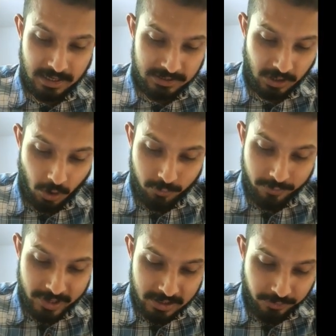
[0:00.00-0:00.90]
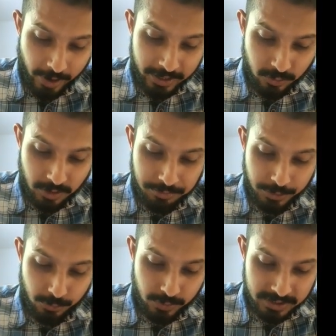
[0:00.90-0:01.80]
So now we will try to
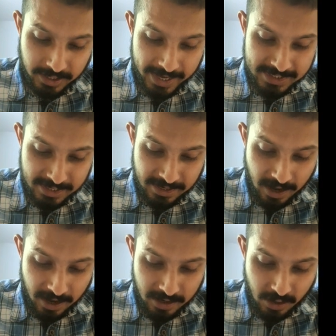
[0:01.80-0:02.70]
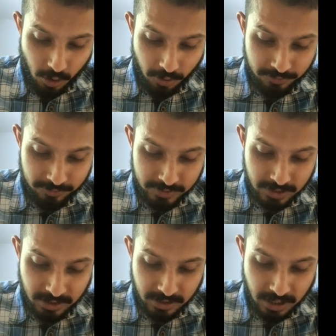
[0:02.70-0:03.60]
compute the SNR of
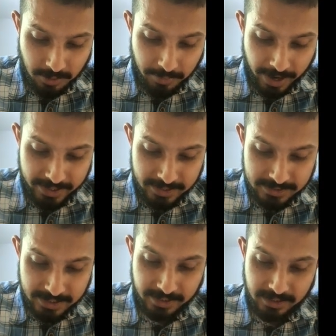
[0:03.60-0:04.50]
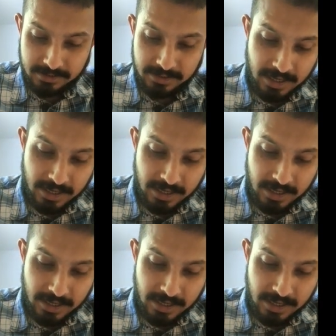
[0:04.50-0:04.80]
the combined signal.